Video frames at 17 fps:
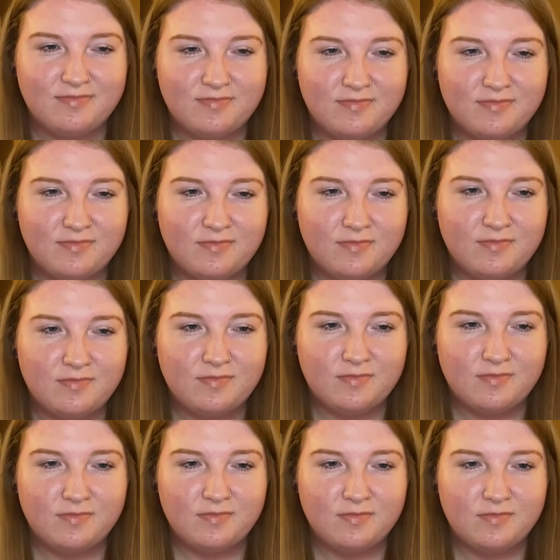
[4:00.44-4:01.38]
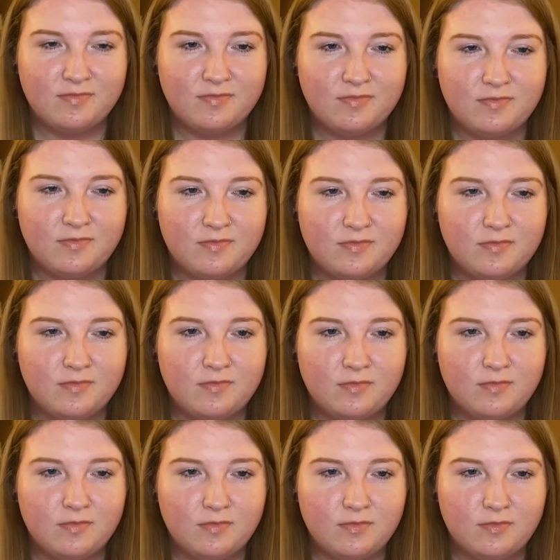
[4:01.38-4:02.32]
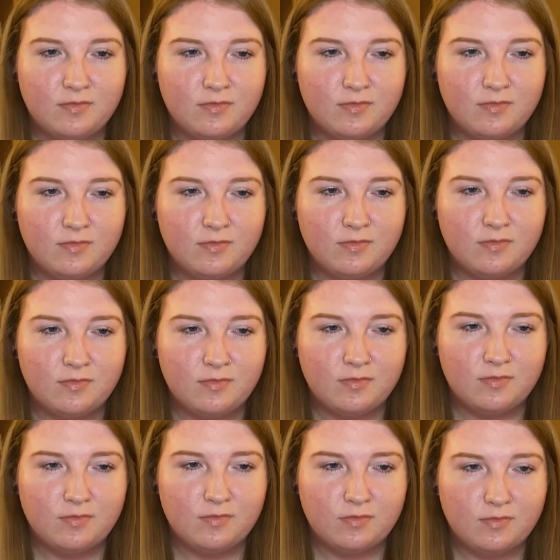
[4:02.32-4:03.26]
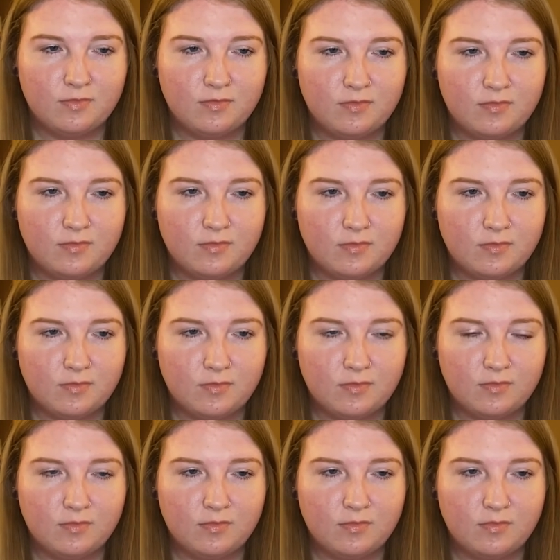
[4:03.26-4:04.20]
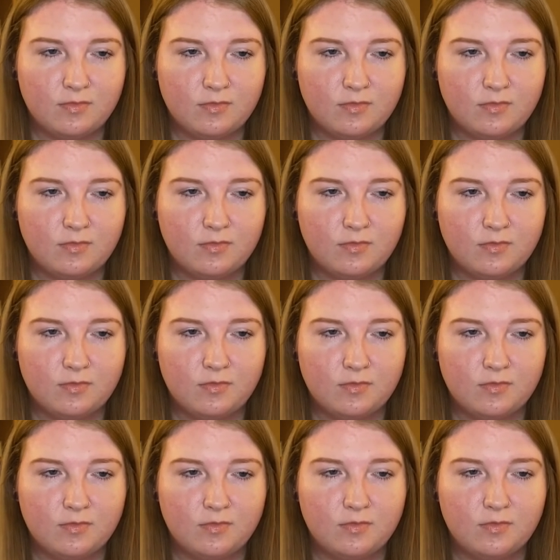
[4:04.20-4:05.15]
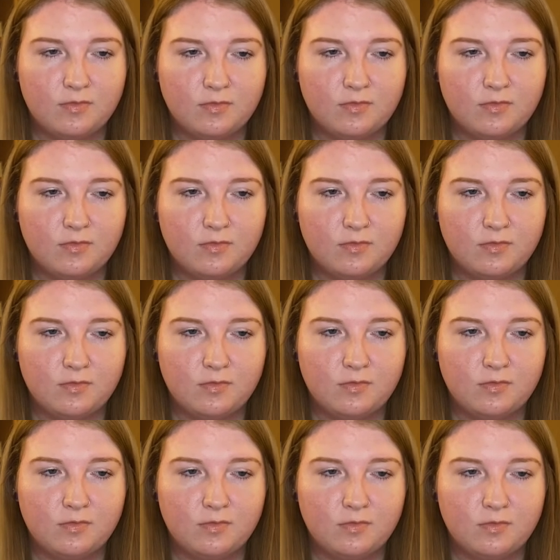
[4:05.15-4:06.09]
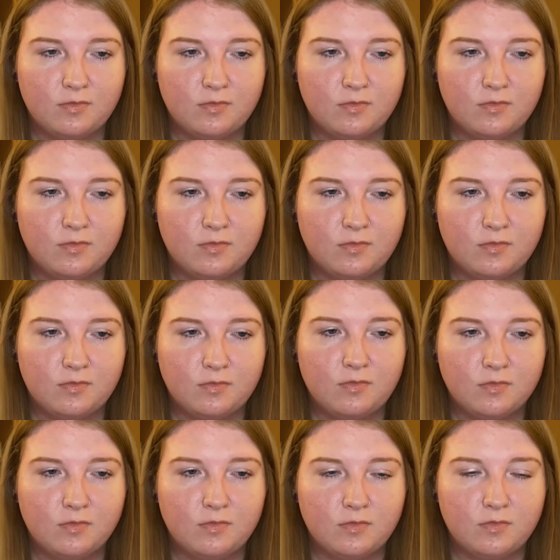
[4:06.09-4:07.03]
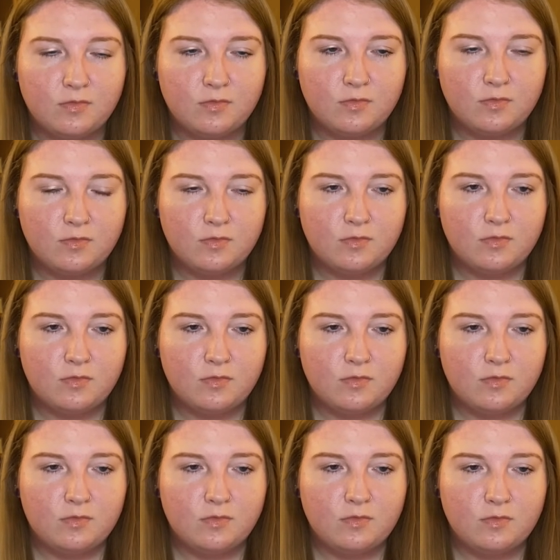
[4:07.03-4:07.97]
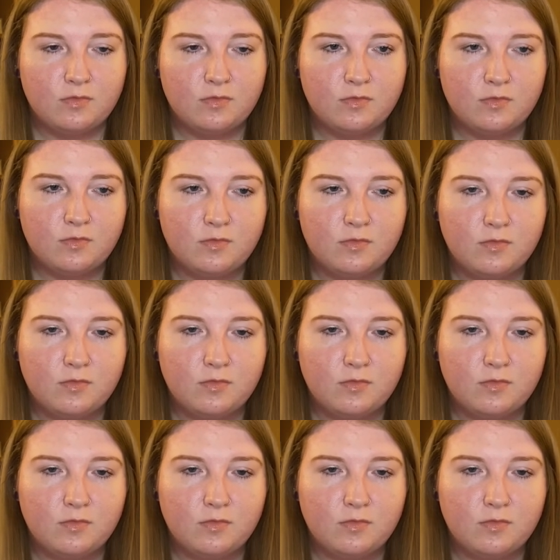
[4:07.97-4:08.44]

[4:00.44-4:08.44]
The person shown says nothing.